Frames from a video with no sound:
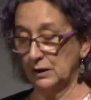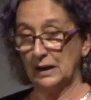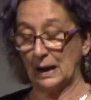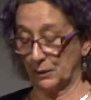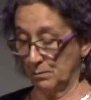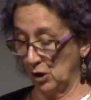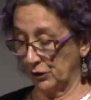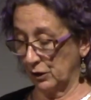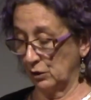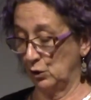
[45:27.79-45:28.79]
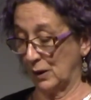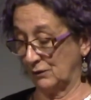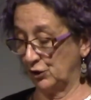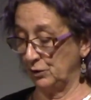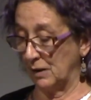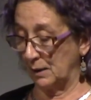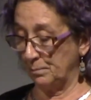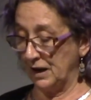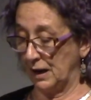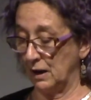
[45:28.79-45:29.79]
and the mother, whoever she might
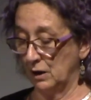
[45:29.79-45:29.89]
be,